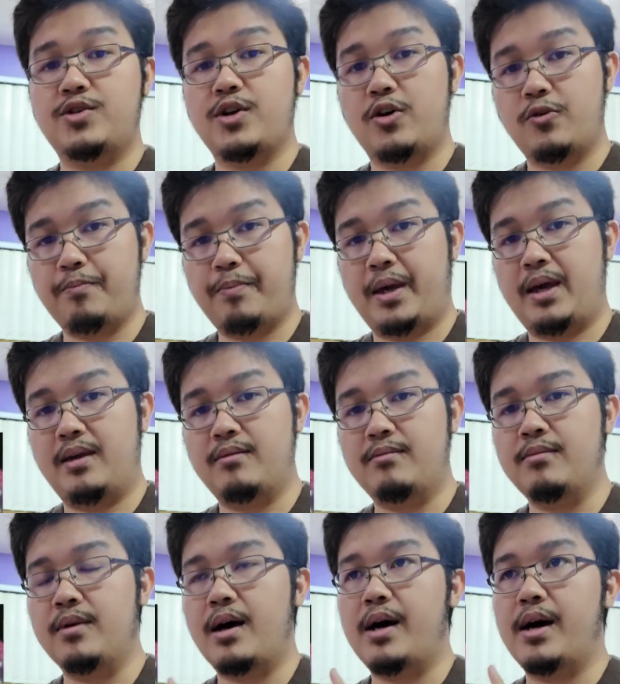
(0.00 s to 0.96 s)
Jo
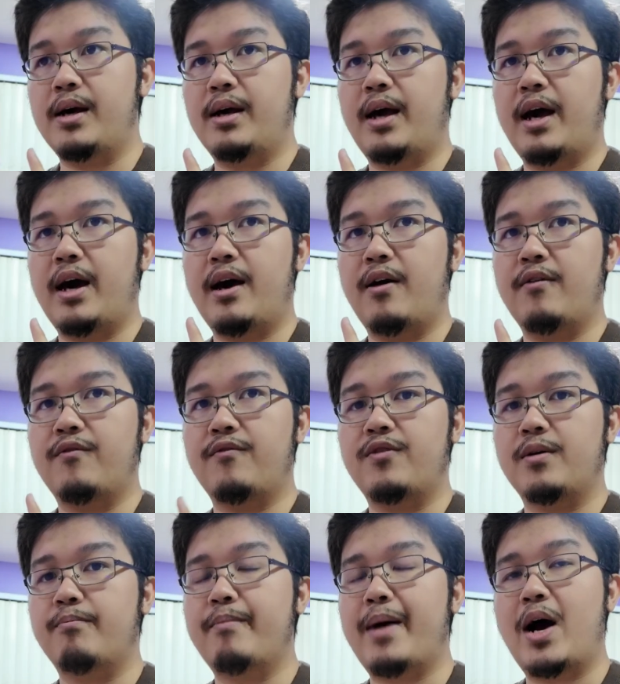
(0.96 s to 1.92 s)
pin, I have
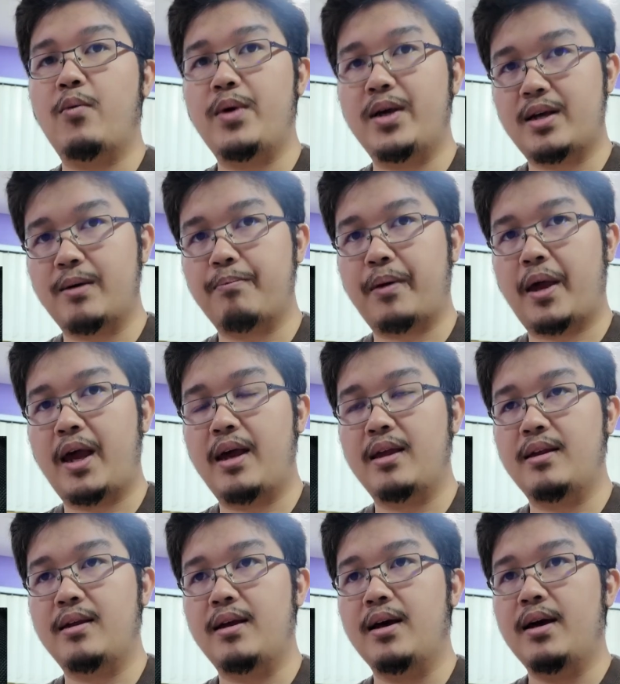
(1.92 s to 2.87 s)
the Mawika
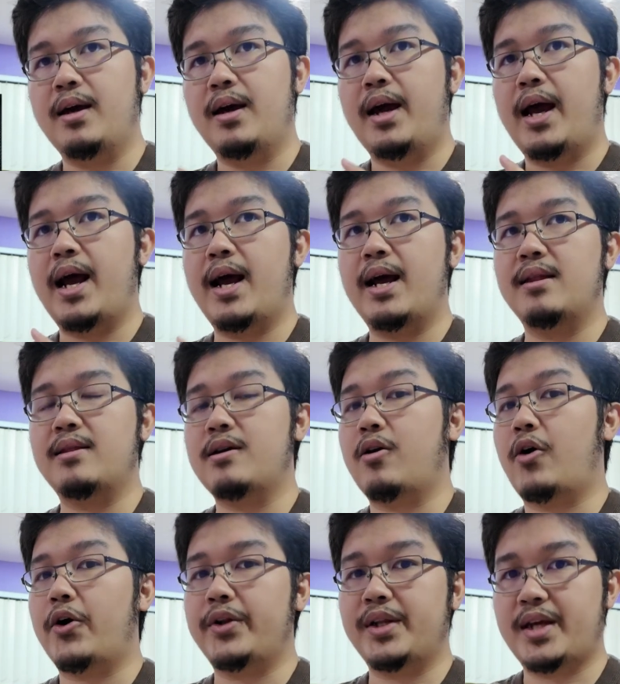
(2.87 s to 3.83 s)
pin, and the
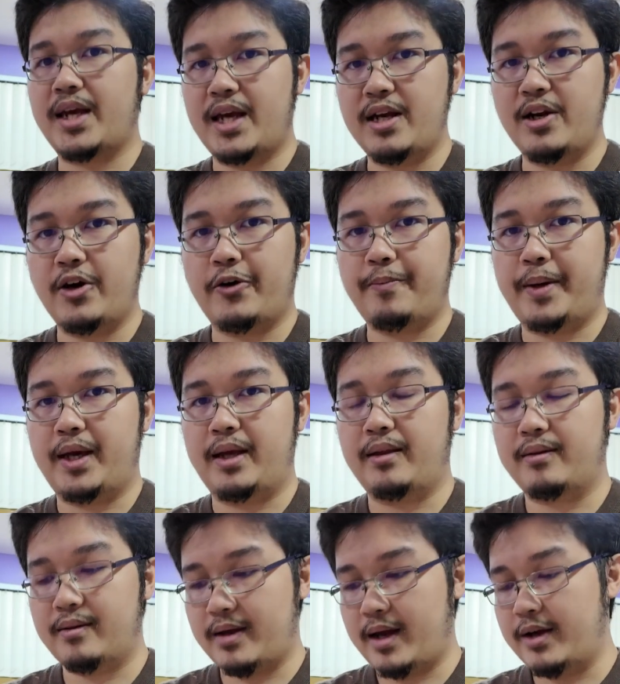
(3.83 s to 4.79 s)
Arlecchino
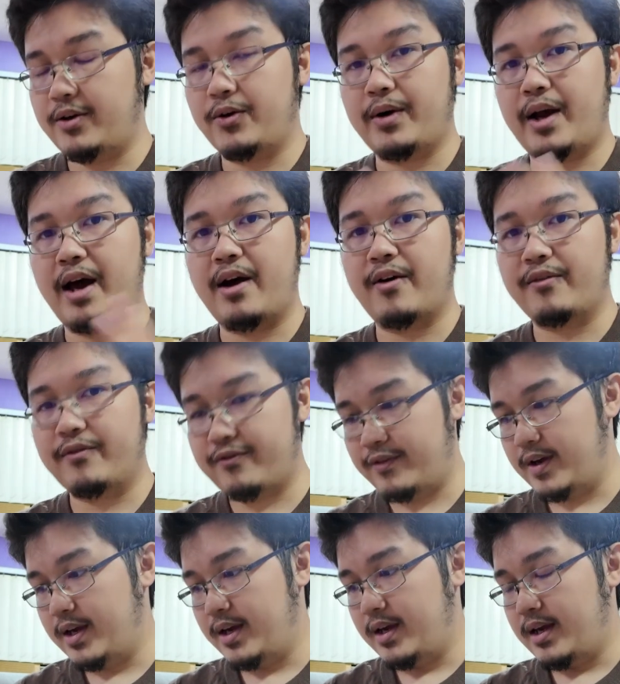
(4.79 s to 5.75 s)
pin. I don't
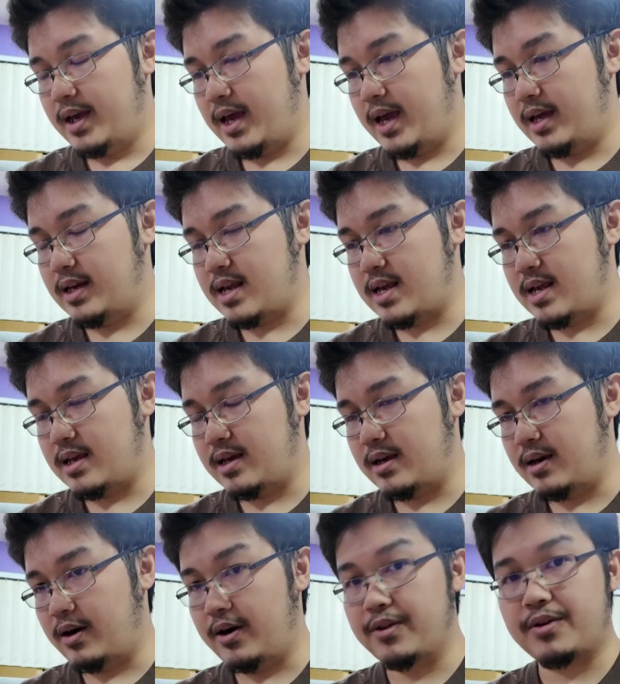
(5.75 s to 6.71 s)
have
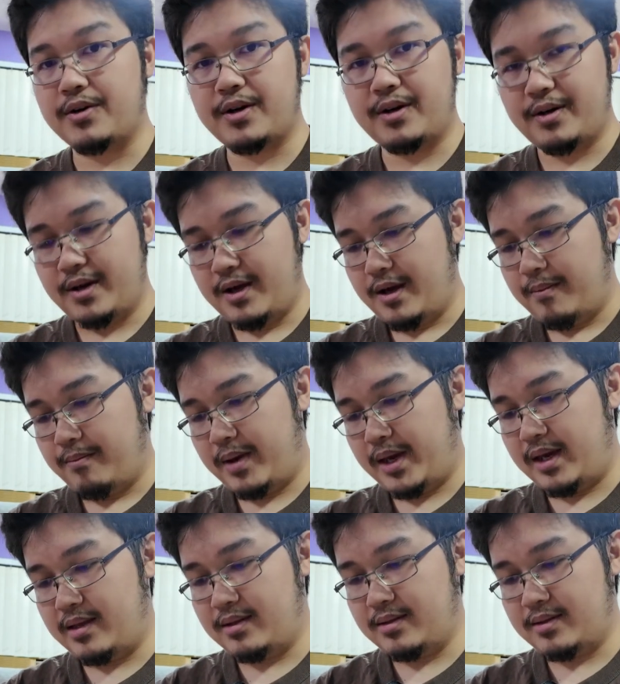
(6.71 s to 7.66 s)
any other
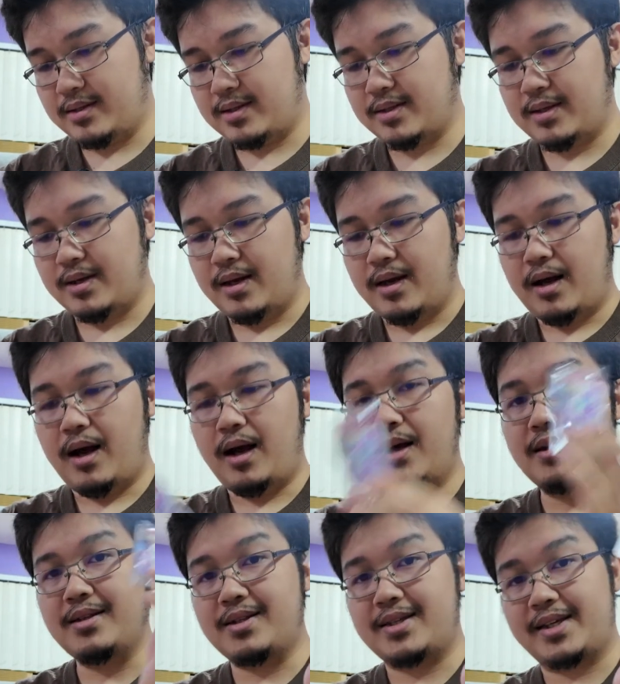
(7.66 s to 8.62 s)
pins
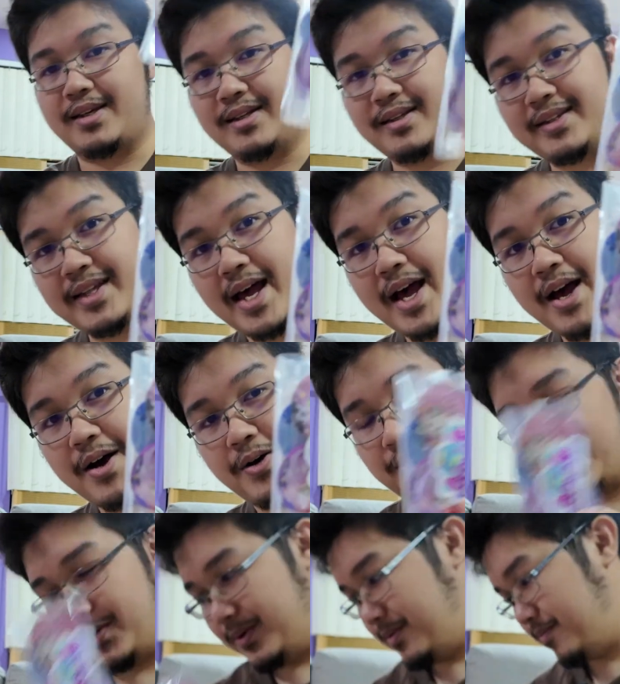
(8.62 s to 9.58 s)
until
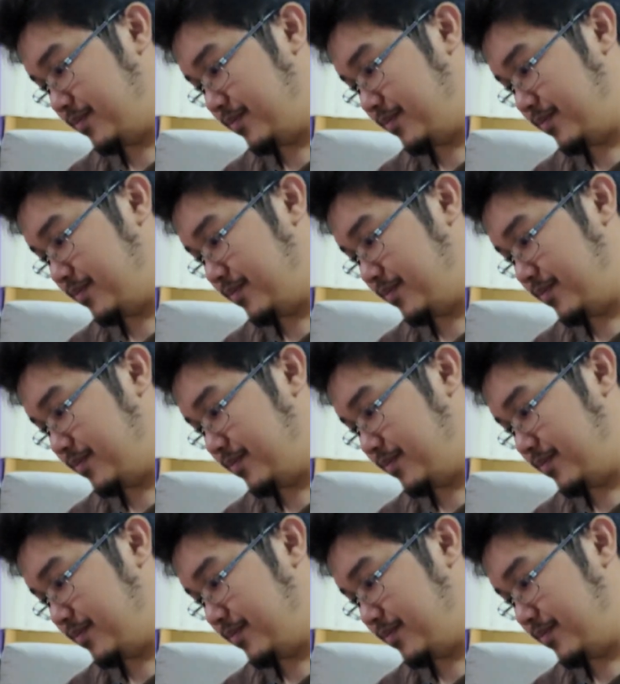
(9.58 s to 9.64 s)
now.